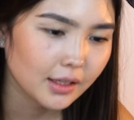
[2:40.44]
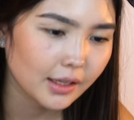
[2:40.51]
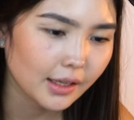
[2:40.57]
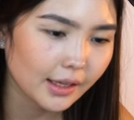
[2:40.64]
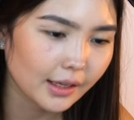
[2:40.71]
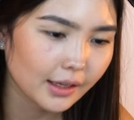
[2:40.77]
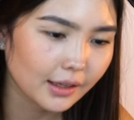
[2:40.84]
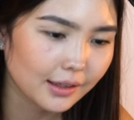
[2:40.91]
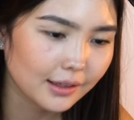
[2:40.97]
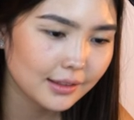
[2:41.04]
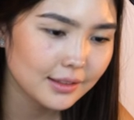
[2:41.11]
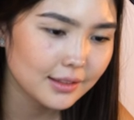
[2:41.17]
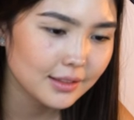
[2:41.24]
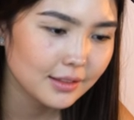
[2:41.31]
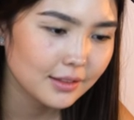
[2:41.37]

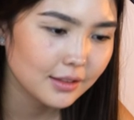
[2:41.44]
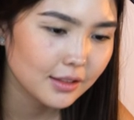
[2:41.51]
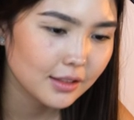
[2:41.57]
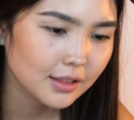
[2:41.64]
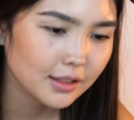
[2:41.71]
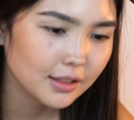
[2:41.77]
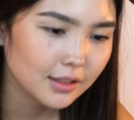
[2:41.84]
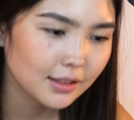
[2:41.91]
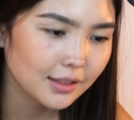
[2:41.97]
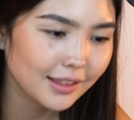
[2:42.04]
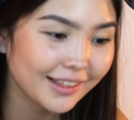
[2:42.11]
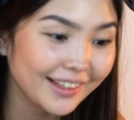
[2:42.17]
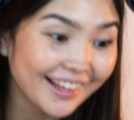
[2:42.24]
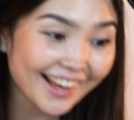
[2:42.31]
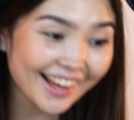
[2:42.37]
And
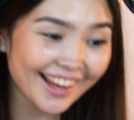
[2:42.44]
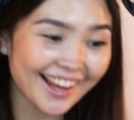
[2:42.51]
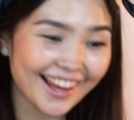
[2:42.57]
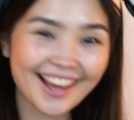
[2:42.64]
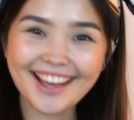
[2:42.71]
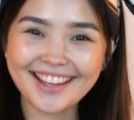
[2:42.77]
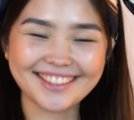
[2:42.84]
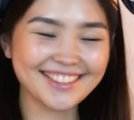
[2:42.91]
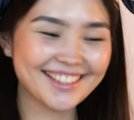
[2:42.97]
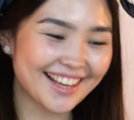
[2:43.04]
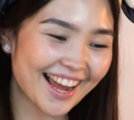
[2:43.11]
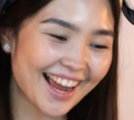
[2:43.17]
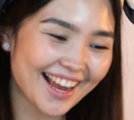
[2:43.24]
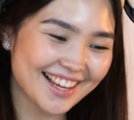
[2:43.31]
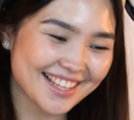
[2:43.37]
yeah,
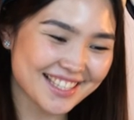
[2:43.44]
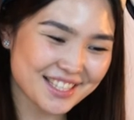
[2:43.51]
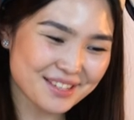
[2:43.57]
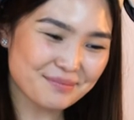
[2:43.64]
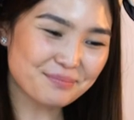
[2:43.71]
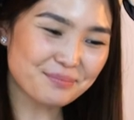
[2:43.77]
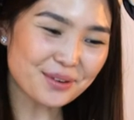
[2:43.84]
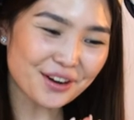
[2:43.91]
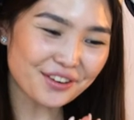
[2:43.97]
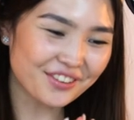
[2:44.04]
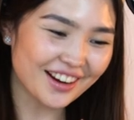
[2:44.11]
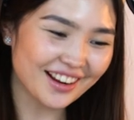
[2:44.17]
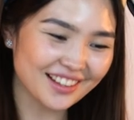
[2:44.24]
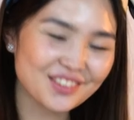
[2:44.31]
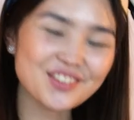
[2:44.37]
nice!
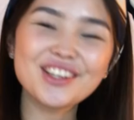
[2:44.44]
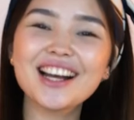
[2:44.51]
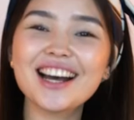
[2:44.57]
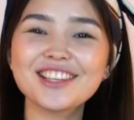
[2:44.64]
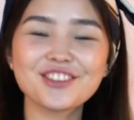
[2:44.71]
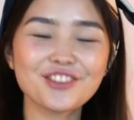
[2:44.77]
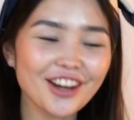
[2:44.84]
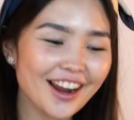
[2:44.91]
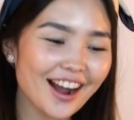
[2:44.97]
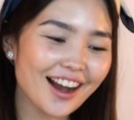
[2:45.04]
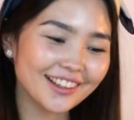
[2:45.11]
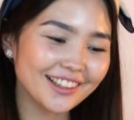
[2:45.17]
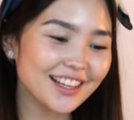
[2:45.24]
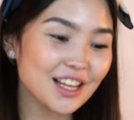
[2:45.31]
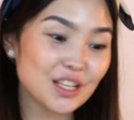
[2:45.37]
Perfect! We got
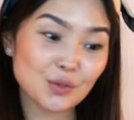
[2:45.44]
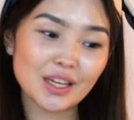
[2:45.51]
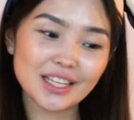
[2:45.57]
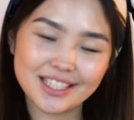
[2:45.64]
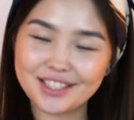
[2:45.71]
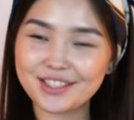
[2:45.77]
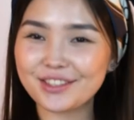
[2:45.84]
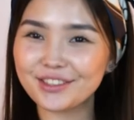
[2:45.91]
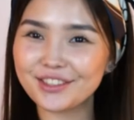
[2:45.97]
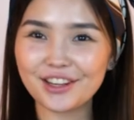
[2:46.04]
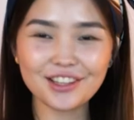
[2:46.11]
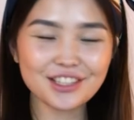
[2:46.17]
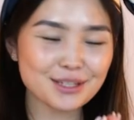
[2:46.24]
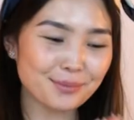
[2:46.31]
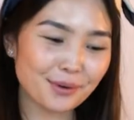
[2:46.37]

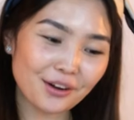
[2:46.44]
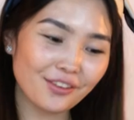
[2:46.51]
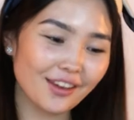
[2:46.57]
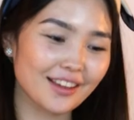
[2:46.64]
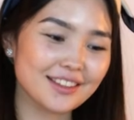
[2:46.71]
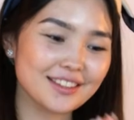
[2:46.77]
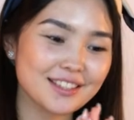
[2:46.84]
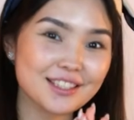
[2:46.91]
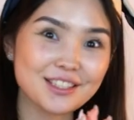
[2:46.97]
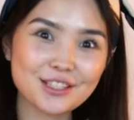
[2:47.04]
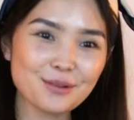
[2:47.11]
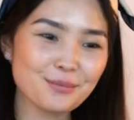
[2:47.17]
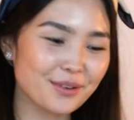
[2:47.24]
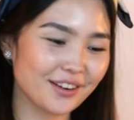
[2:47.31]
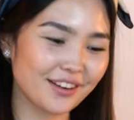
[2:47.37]
$322 profit!
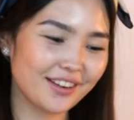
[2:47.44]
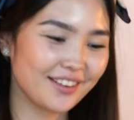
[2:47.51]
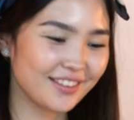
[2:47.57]
Super!